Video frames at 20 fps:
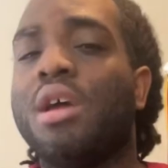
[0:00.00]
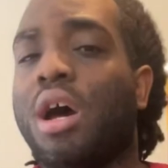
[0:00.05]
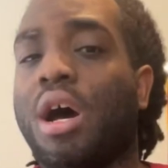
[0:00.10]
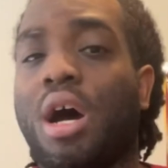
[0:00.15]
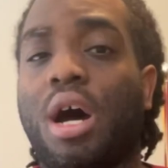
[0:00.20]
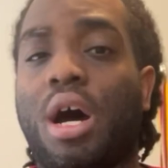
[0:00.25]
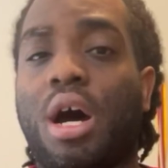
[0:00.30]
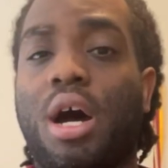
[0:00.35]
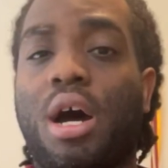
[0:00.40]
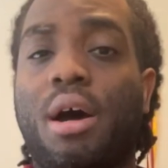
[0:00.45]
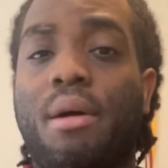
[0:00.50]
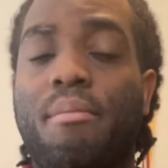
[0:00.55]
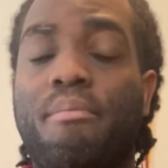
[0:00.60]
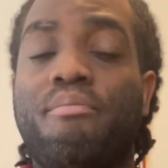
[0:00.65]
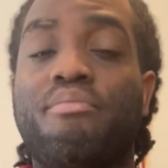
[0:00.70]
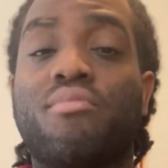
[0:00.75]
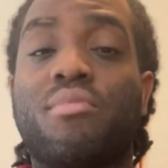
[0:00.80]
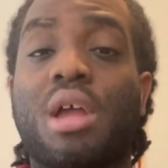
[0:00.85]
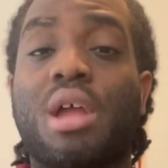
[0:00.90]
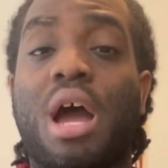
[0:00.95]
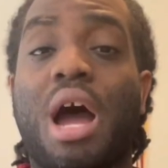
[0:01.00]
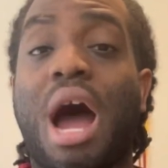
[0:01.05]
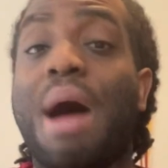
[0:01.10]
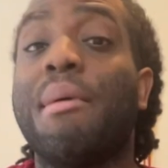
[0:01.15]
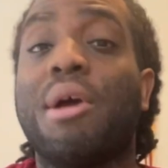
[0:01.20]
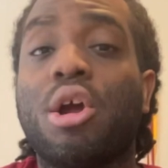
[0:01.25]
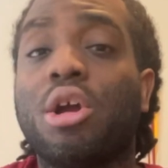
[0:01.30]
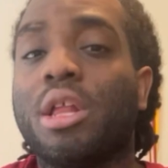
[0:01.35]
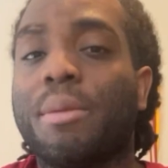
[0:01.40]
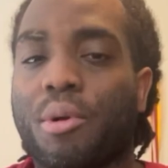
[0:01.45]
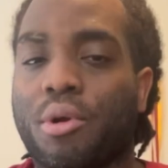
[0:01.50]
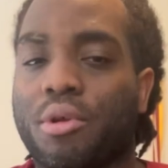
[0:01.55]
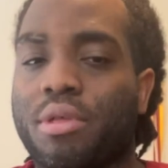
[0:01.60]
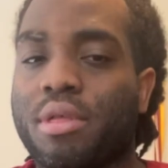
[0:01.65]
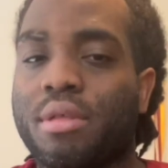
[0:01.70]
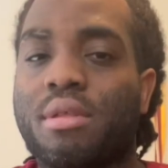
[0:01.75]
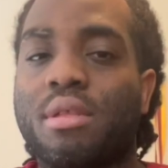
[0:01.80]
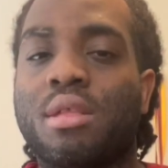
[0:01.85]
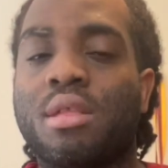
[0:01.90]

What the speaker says: I'm an early person.